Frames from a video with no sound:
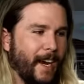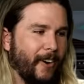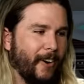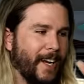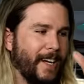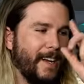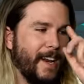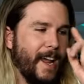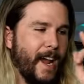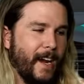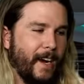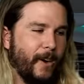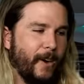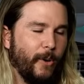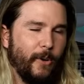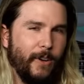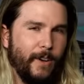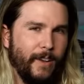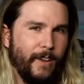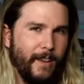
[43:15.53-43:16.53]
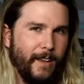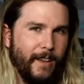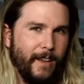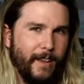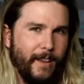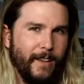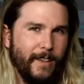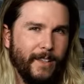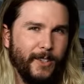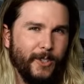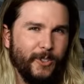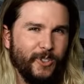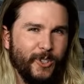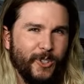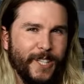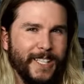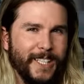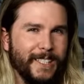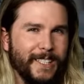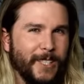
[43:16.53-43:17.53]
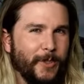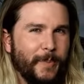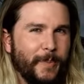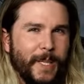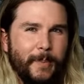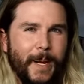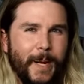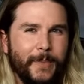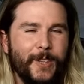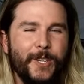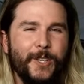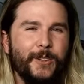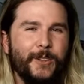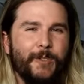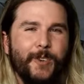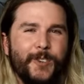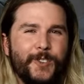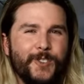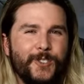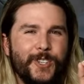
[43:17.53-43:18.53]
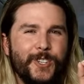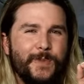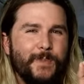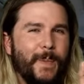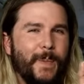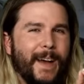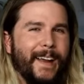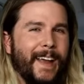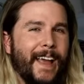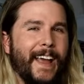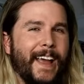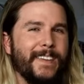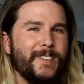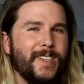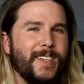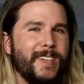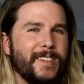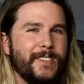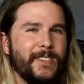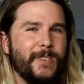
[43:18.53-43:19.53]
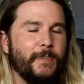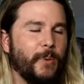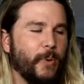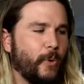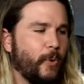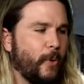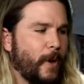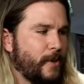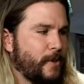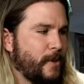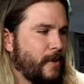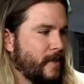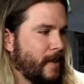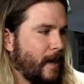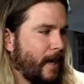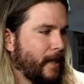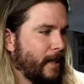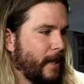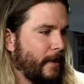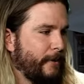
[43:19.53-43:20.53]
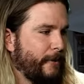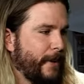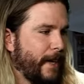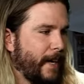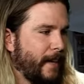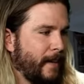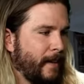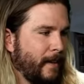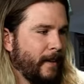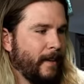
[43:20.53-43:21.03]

And now you're learning a little bit about the universe just by asking simple questions. I love that.